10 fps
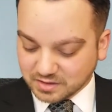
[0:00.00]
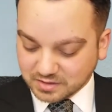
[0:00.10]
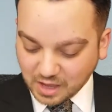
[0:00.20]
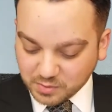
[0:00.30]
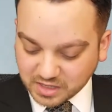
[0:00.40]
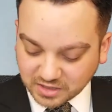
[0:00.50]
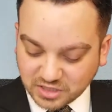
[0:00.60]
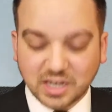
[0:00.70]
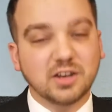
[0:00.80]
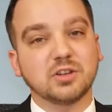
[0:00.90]
They would
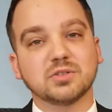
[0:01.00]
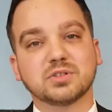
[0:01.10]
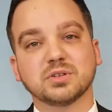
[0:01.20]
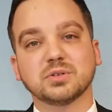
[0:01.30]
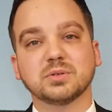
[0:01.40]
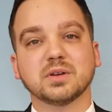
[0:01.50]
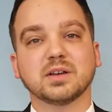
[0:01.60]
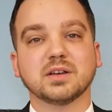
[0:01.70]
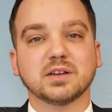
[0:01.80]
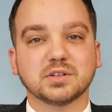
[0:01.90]
continue to
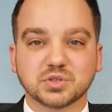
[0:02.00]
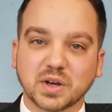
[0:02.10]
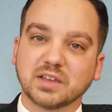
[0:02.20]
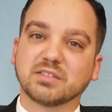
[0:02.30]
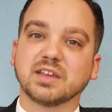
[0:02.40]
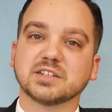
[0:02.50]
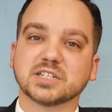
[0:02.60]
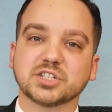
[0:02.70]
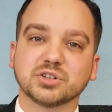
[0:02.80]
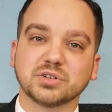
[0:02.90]
drink things
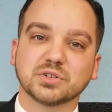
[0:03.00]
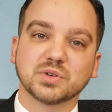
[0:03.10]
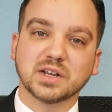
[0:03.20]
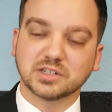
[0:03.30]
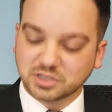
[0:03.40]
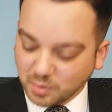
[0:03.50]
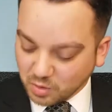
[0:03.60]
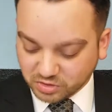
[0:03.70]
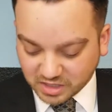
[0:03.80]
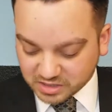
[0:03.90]
they shouldn't drink,
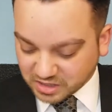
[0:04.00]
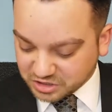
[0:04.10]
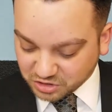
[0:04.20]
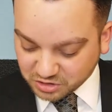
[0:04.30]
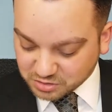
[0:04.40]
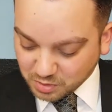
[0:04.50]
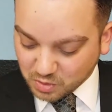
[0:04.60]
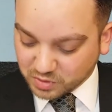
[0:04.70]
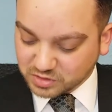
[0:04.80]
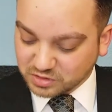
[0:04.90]
smoke things they shouldn't
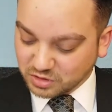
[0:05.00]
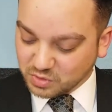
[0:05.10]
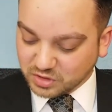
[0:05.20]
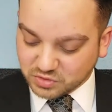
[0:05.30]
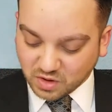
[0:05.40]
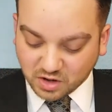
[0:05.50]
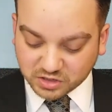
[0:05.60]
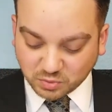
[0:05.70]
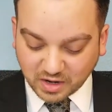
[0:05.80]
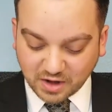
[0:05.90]
smoke, doing drugs,
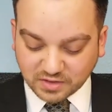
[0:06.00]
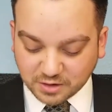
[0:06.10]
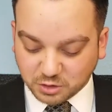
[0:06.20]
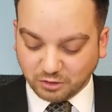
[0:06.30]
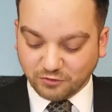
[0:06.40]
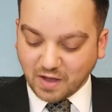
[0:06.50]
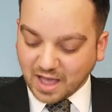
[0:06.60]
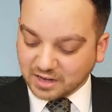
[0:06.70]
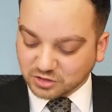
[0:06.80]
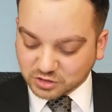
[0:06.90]
whatever they were doing,
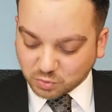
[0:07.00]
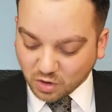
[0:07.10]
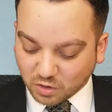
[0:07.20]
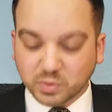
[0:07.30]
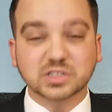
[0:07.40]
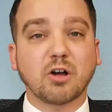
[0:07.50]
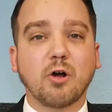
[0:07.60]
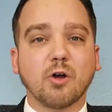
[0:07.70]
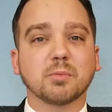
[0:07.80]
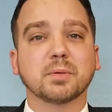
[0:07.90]
fighting. This world was a
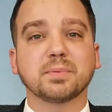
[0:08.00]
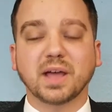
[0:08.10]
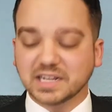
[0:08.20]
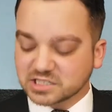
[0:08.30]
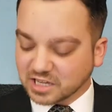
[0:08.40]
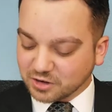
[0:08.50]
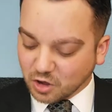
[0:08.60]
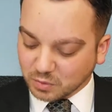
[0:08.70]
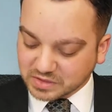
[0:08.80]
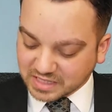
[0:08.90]
horrible place that
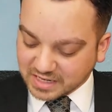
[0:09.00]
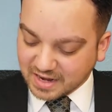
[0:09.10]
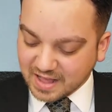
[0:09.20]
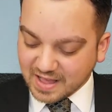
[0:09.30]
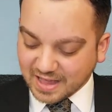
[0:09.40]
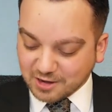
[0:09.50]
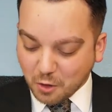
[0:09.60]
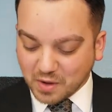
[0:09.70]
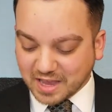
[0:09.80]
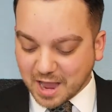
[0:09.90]
Noah was in, and
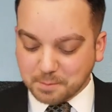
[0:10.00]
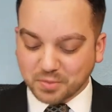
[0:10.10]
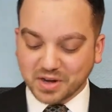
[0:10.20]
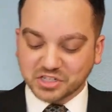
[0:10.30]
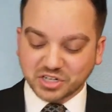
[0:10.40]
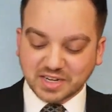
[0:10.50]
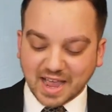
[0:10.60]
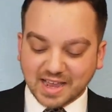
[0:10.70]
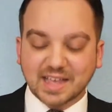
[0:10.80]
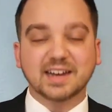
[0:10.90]
Noah kept preaching
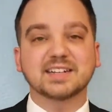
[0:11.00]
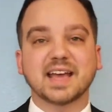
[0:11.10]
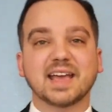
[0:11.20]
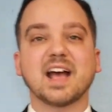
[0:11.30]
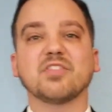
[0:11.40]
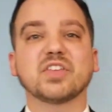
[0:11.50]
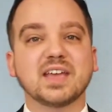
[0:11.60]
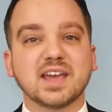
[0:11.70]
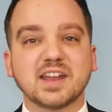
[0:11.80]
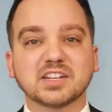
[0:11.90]
day in and day out the
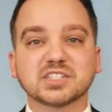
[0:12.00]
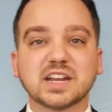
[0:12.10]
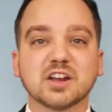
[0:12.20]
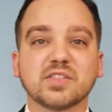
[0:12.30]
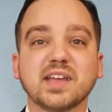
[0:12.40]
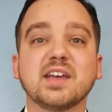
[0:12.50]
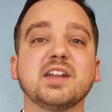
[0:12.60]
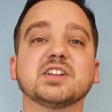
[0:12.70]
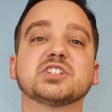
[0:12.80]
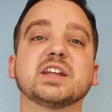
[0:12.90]
end is near, the
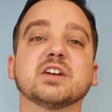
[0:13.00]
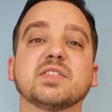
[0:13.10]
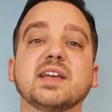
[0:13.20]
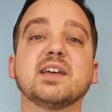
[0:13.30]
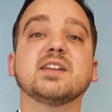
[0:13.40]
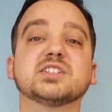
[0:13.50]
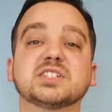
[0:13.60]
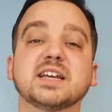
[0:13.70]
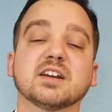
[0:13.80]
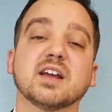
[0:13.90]
end is near, the end is
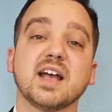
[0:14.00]
near,